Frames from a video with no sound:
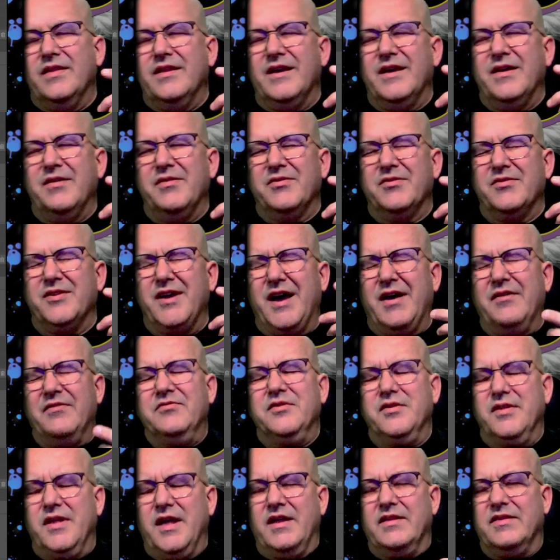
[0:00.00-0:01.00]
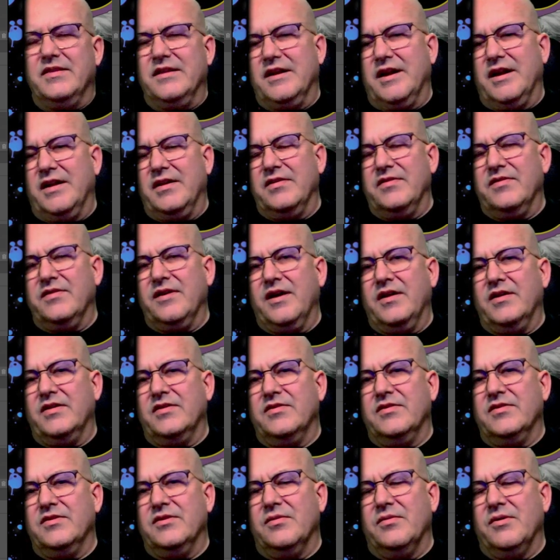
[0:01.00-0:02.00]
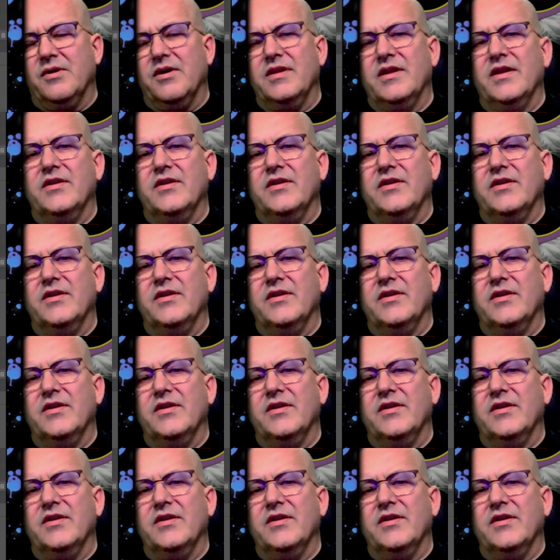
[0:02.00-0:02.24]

it was after that I decided, you know what,